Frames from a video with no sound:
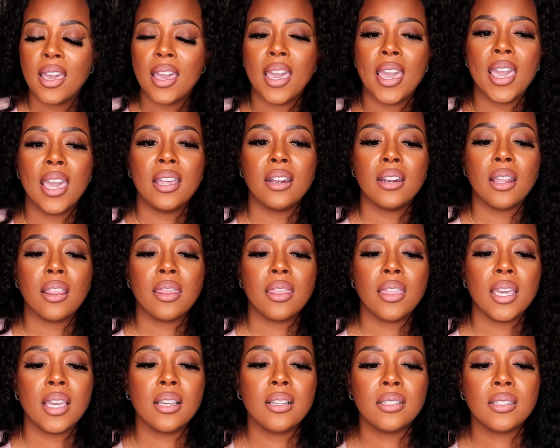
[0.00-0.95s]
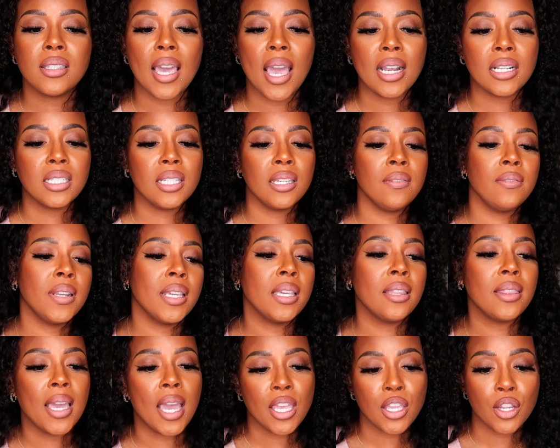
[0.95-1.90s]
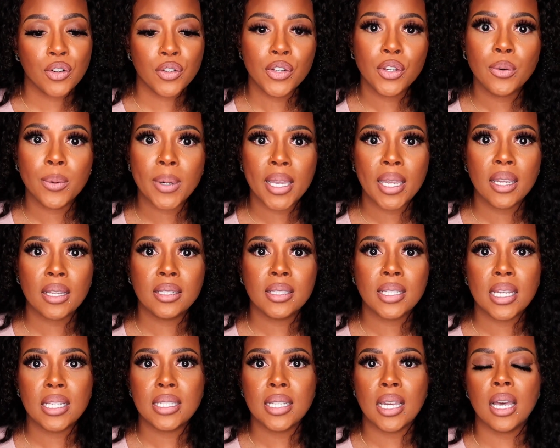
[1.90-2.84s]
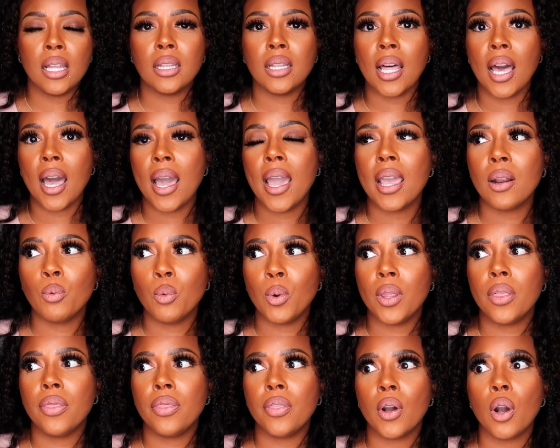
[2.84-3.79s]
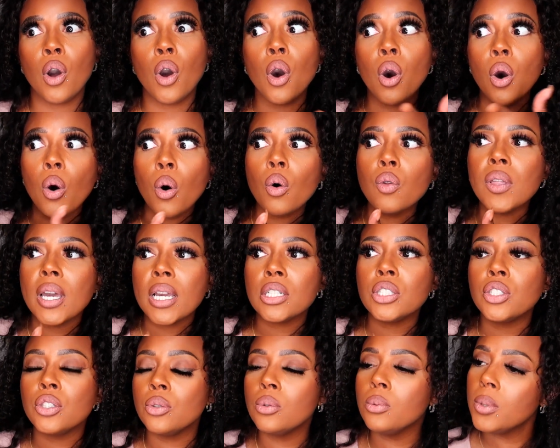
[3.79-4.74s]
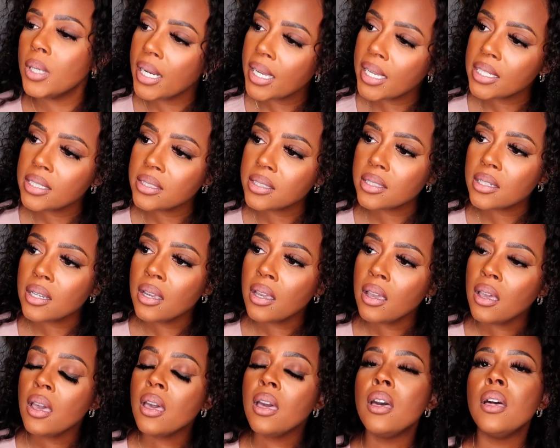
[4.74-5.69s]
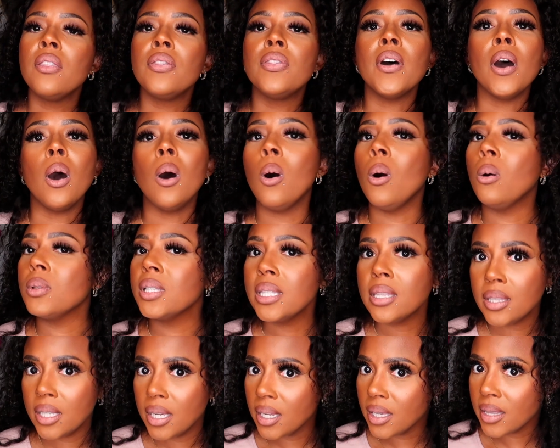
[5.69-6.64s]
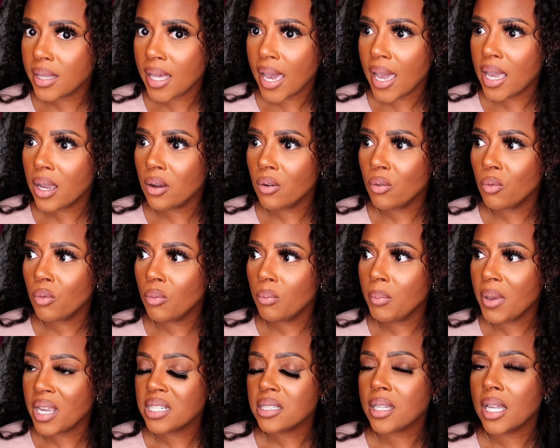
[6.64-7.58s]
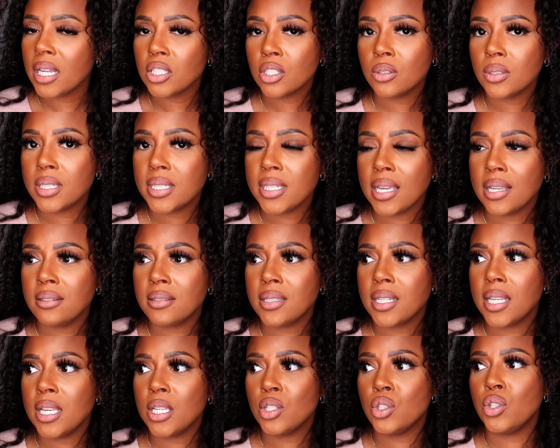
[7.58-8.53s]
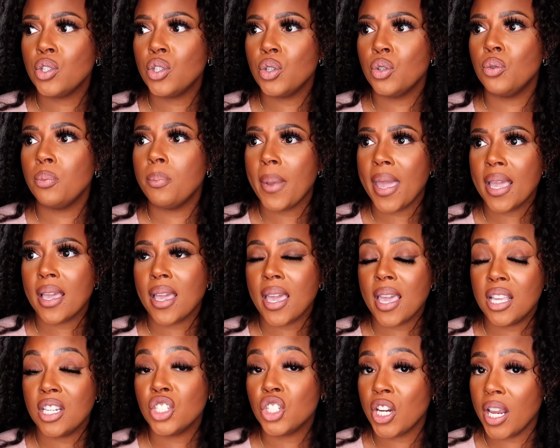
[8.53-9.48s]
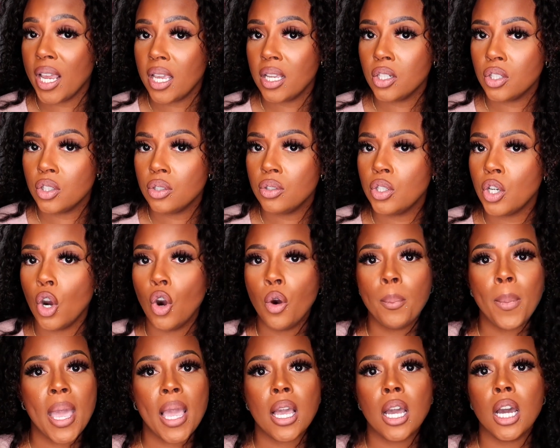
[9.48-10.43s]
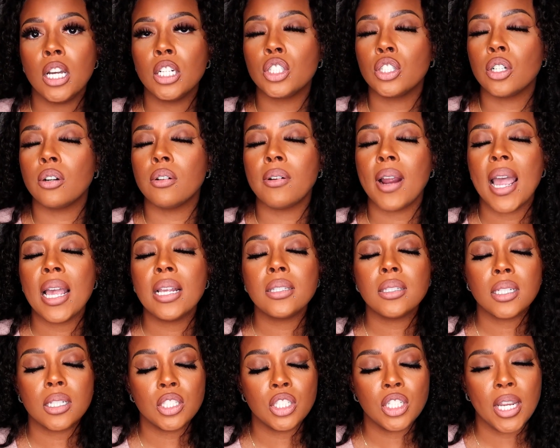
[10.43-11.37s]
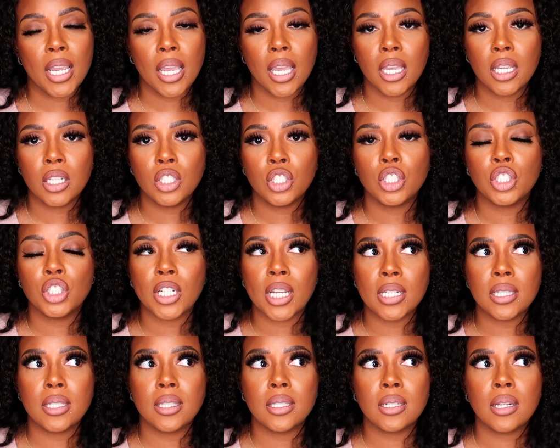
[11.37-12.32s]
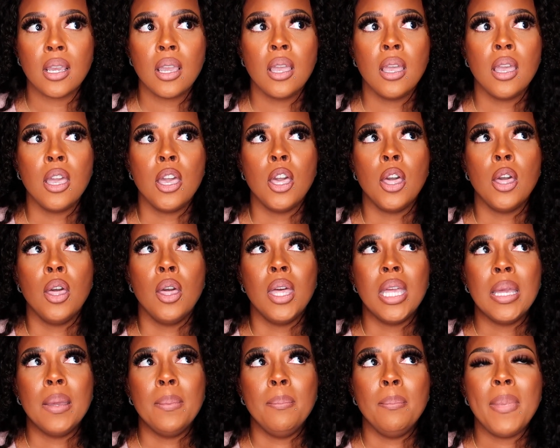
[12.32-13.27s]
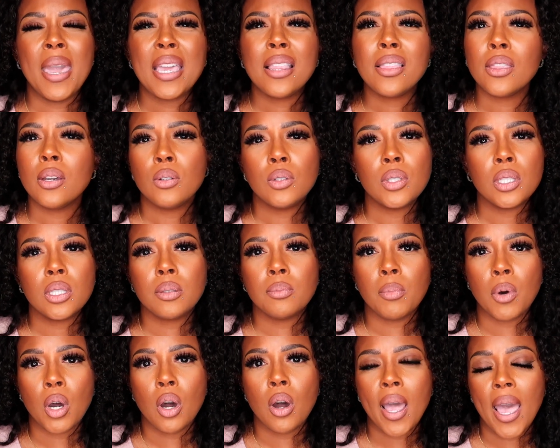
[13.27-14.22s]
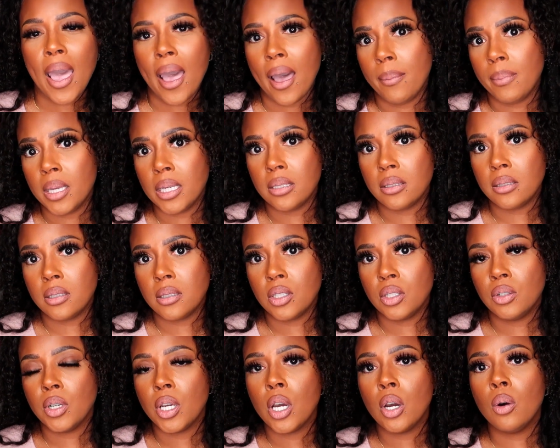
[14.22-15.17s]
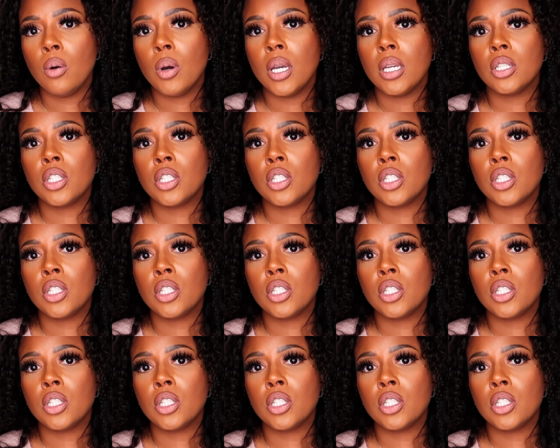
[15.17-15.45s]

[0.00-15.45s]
and the activity that you're doing doesn't align with the goal that you want, the only thing that makes logical sense is to make a change. Don't make a drastic change. Just make those small habits, you know,